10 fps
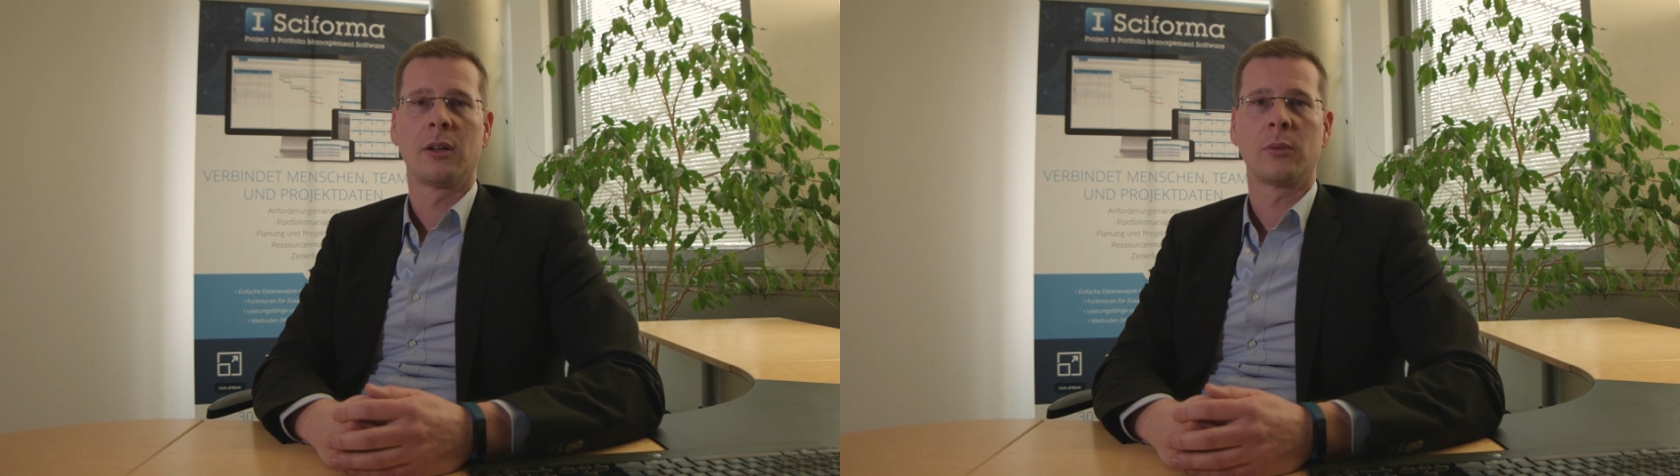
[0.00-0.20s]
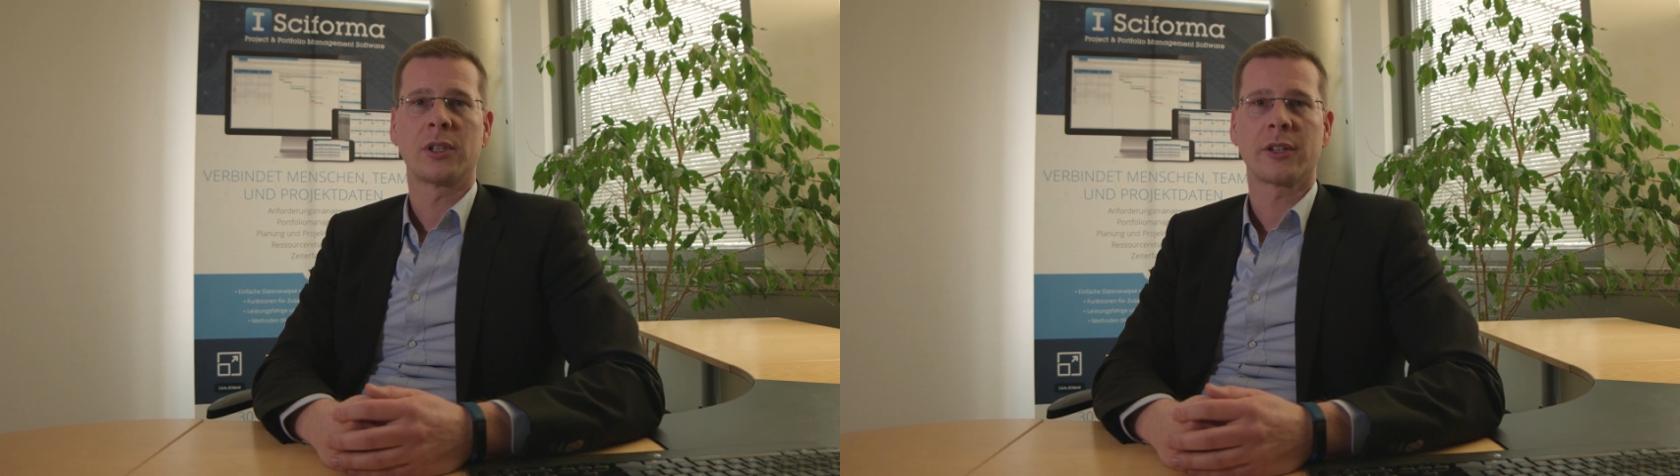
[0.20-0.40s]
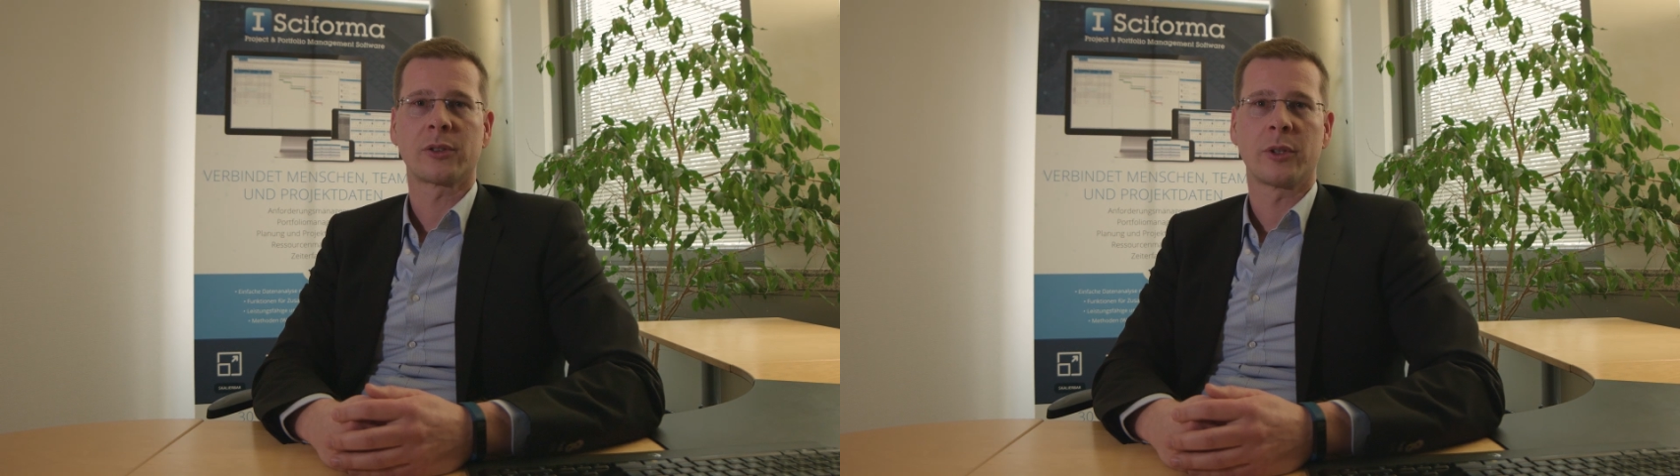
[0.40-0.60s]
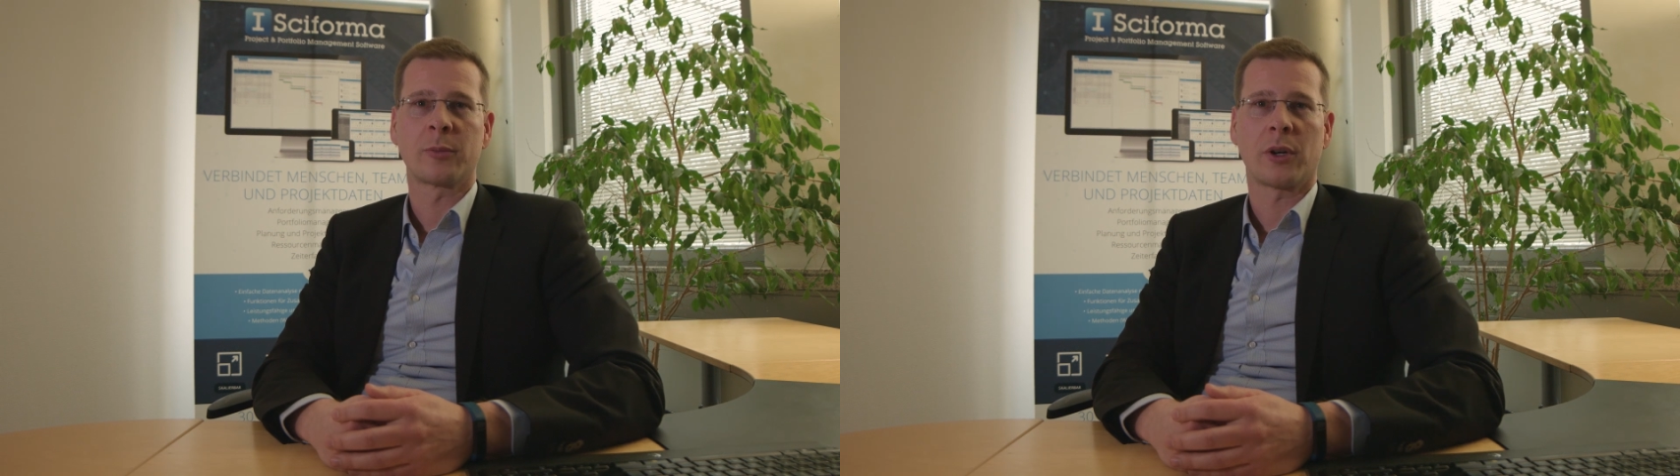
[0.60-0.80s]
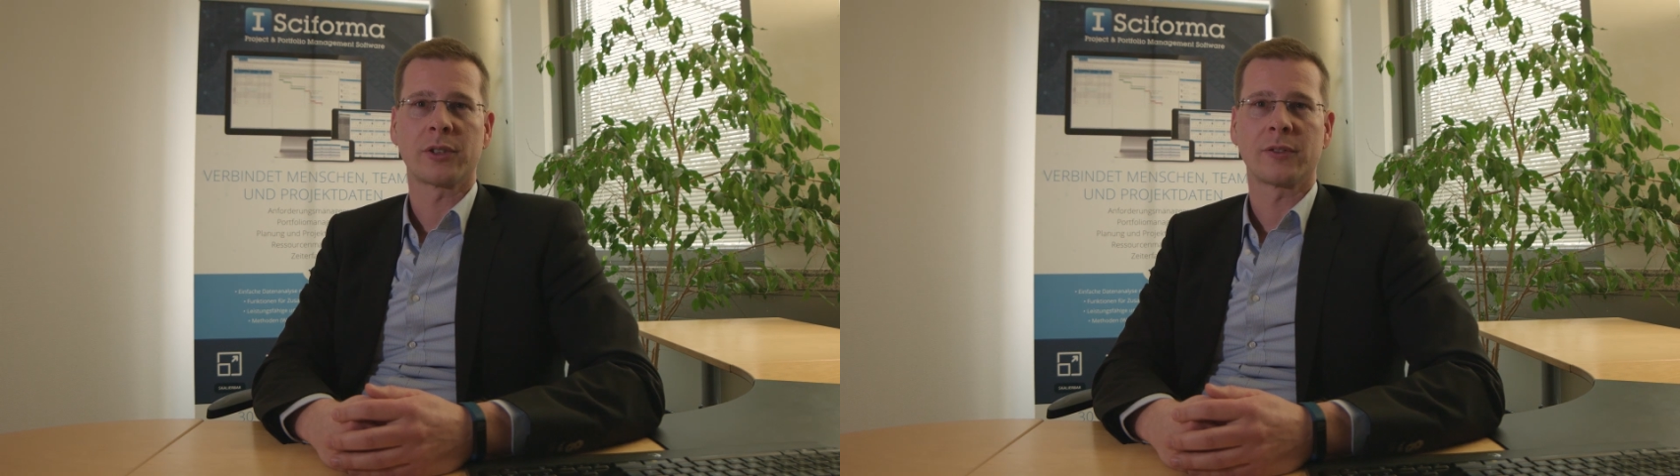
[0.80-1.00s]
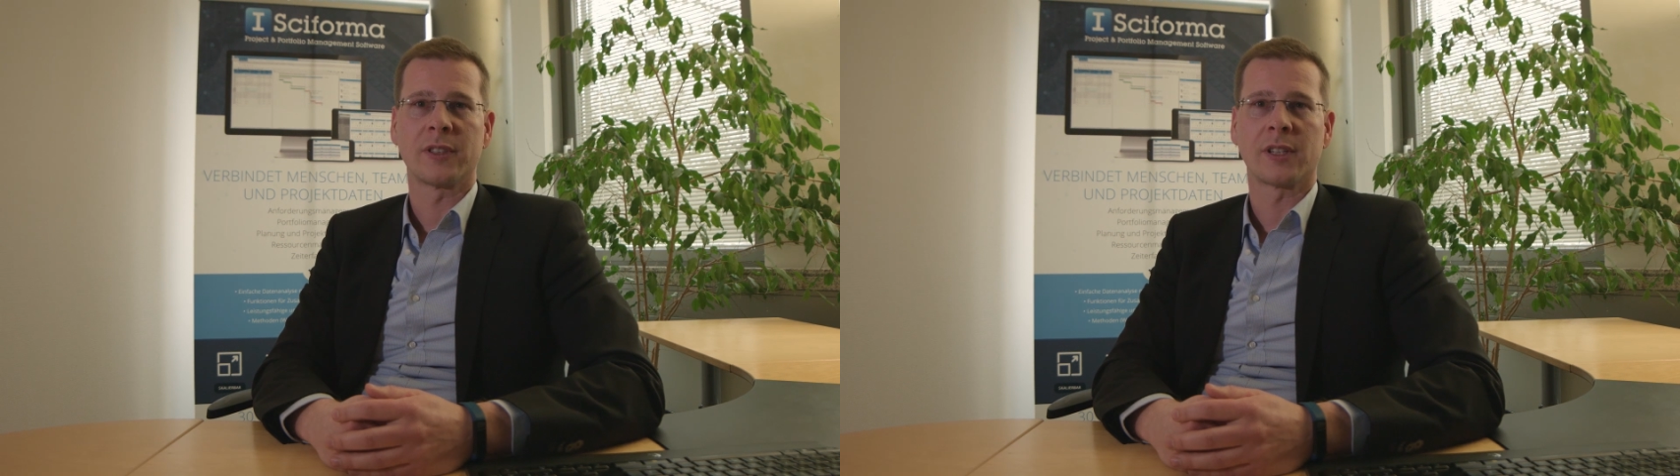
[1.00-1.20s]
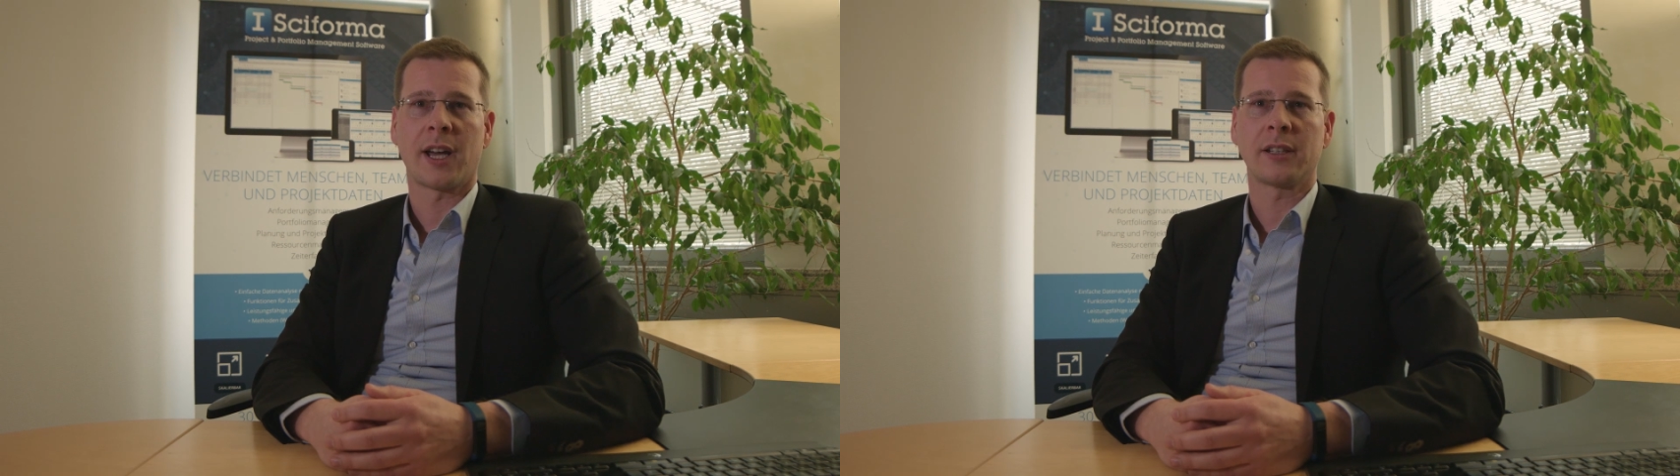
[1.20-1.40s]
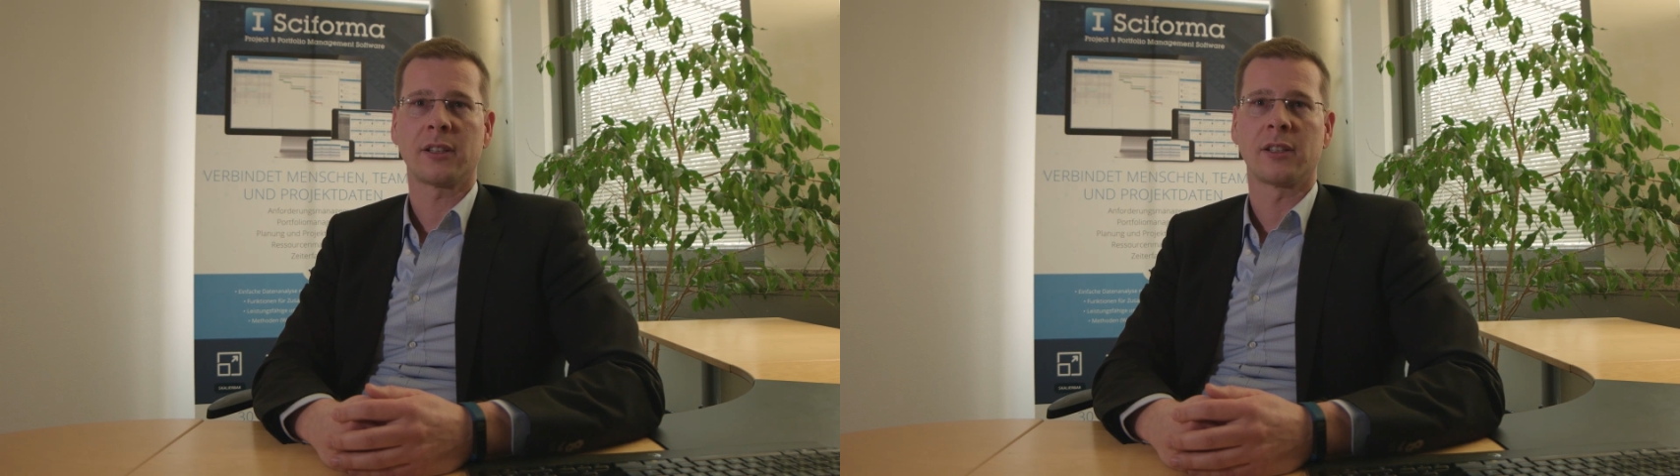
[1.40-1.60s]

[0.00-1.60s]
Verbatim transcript: which has a responsive design